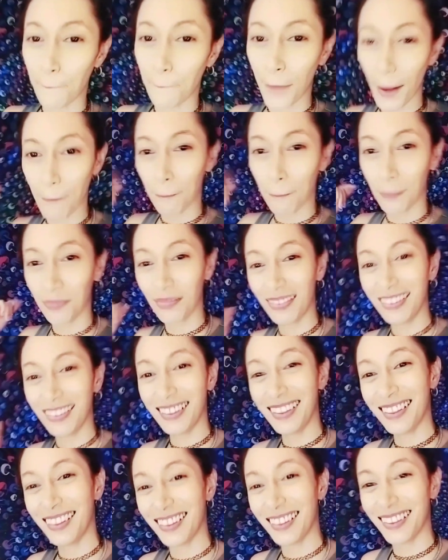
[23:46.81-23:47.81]

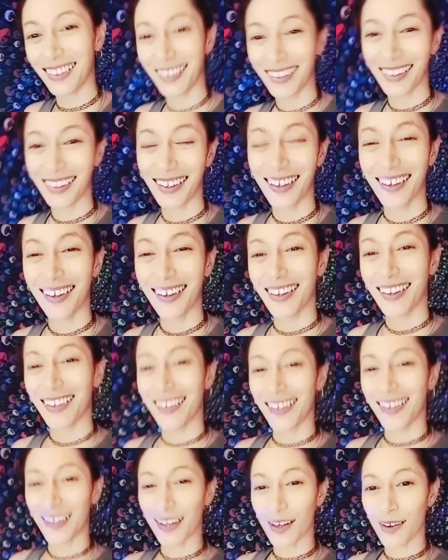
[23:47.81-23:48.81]
you
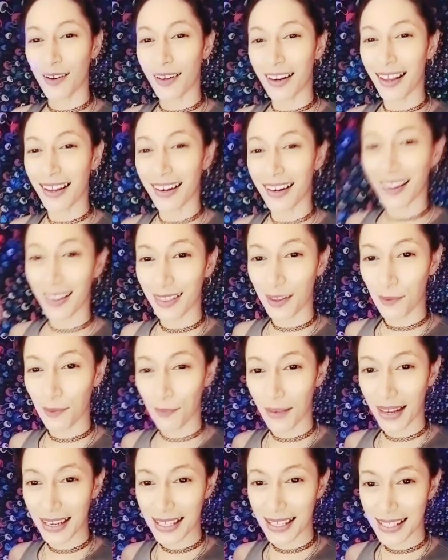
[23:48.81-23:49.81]
know, it ain't nothing but
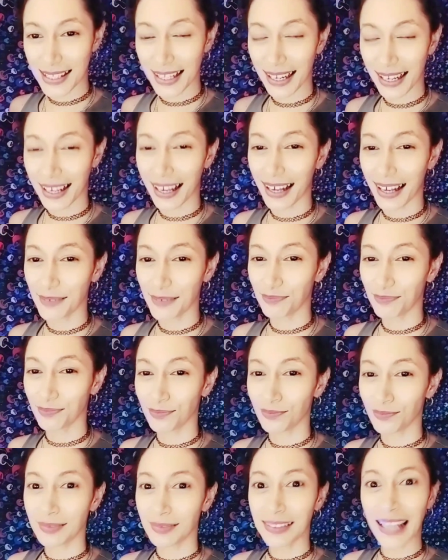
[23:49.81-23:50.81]
a sticker.
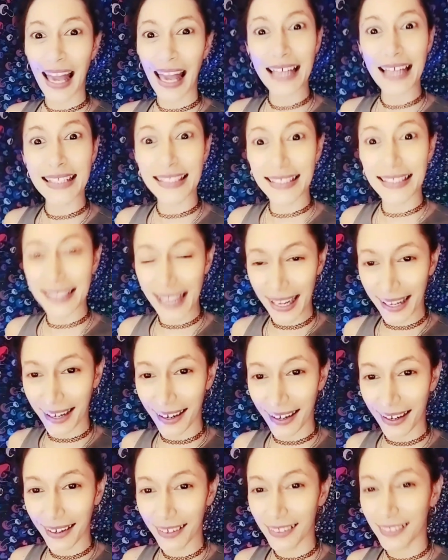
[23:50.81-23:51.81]
A
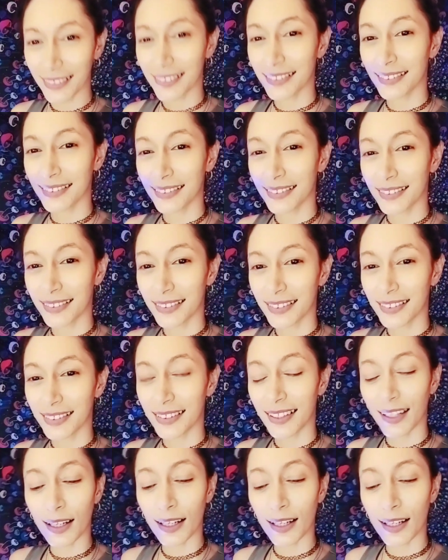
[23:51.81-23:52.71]
sticker. It,